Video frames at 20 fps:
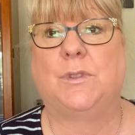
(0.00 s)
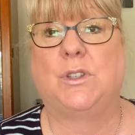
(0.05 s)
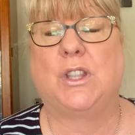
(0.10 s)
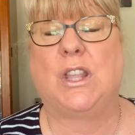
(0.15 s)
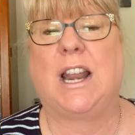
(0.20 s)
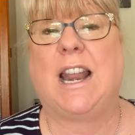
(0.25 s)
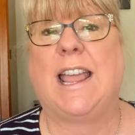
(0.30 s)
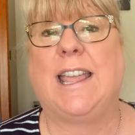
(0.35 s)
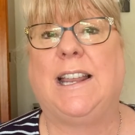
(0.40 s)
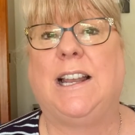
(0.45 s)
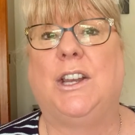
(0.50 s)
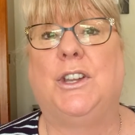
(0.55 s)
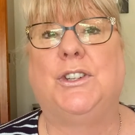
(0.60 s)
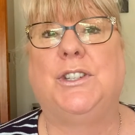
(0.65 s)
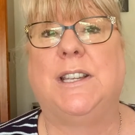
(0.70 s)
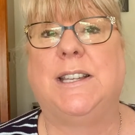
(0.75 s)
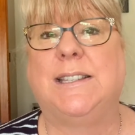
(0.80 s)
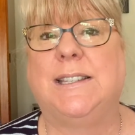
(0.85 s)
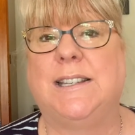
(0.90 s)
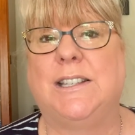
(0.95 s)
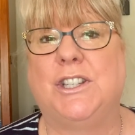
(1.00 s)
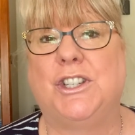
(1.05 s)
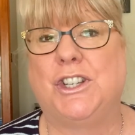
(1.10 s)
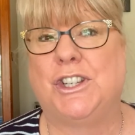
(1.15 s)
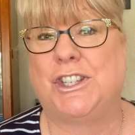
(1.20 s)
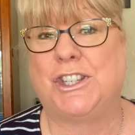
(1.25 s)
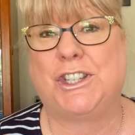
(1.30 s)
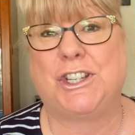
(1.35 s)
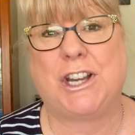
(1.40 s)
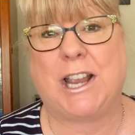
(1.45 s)
So the likelihood is it's
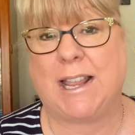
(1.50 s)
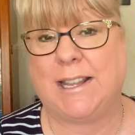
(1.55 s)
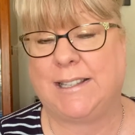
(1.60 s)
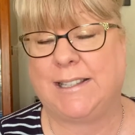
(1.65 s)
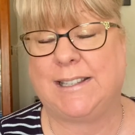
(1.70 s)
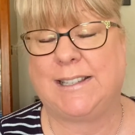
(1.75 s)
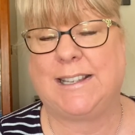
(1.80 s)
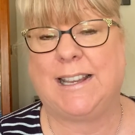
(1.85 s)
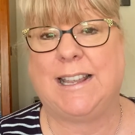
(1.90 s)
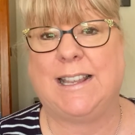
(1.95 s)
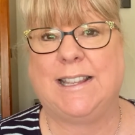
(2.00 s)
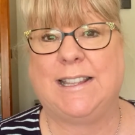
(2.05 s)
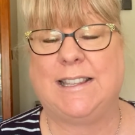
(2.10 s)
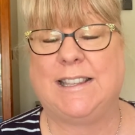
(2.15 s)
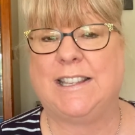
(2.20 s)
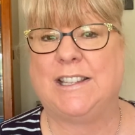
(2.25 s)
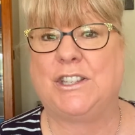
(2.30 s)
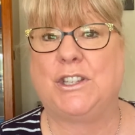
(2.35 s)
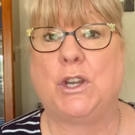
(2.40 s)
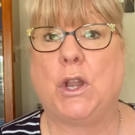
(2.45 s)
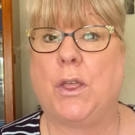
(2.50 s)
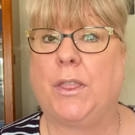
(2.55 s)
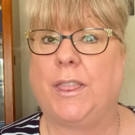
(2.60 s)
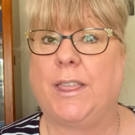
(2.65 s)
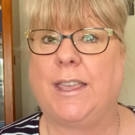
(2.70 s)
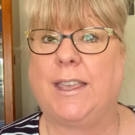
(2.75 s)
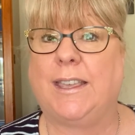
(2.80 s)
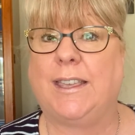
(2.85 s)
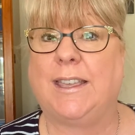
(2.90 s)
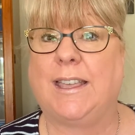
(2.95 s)
just chance. Uh, there's
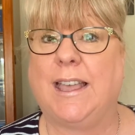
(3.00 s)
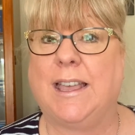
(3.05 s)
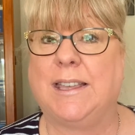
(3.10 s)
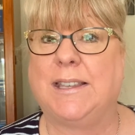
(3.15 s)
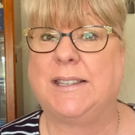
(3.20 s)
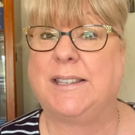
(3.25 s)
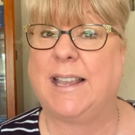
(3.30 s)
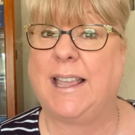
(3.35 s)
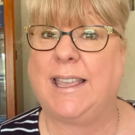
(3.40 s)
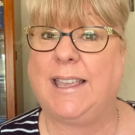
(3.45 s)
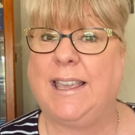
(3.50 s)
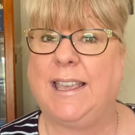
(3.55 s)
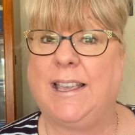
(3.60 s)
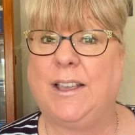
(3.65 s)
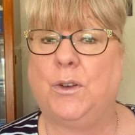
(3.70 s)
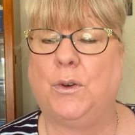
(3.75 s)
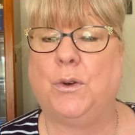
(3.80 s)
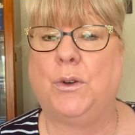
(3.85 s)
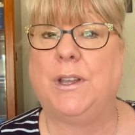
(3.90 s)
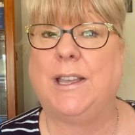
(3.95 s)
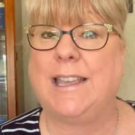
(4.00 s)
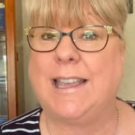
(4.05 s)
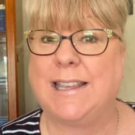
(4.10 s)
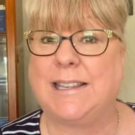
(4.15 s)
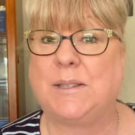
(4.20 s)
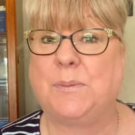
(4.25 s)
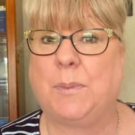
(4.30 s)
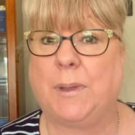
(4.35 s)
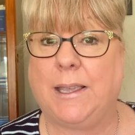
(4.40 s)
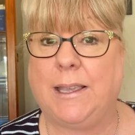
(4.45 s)
nothing uh, psychic or
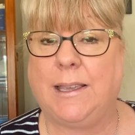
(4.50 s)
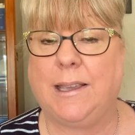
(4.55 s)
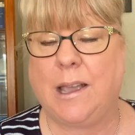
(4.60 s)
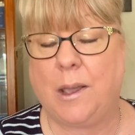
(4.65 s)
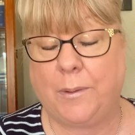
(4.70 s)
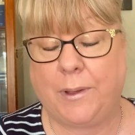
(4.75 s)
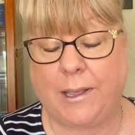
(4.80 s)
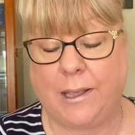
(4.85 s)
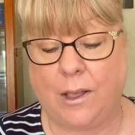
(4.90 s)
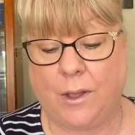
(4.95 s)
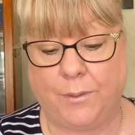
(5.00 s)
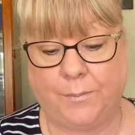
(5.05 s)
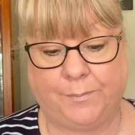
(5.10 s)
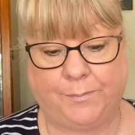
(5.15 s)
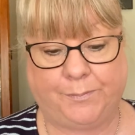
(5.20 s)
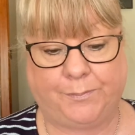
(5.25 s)
ESP going on.